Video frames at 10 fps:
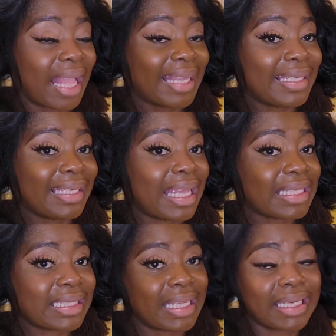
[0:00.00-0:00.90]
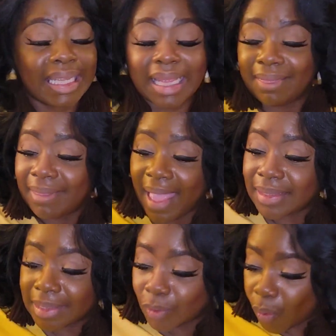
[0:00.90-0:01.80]
I did not see it in
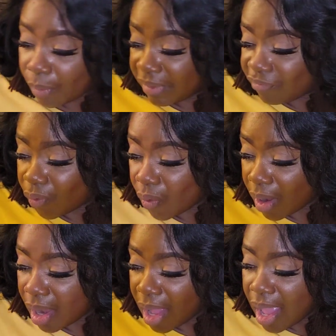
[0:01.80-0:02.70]
that store before.